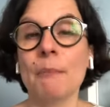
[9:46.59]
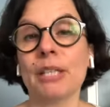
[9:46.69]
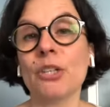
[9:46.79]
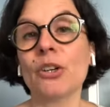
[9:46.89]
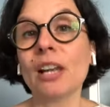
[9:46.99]

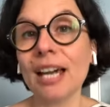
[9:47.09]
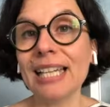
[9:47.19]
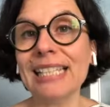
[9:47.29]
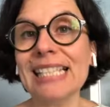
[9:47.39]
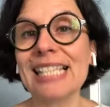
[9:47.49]
But your
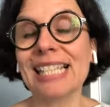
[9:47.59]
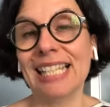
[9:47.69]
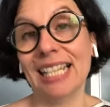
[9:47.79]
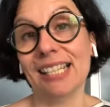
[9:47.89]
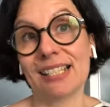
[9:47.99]
clients'
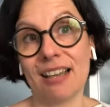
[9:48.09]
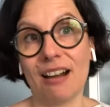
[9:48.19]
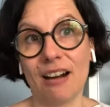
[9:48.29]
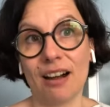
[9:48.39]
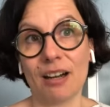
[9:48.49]
needs
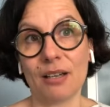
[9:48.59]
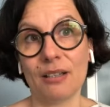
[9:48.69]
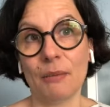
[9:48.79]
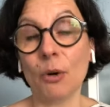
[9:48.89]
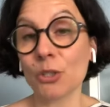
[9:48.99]
are
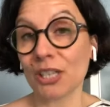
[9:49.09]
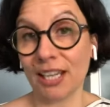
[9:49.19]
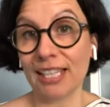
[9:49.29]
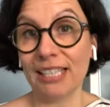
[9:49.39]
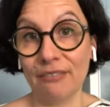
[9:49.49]
most
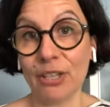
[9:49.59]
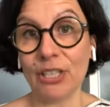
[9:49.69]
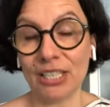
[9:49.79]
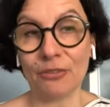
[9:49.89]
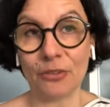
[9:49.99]
likely
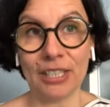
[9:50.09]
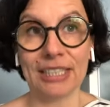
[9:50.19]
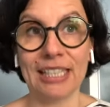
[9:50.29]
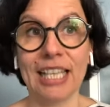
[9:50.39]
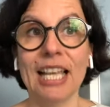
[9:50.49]
very
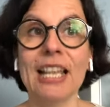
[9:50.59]
different.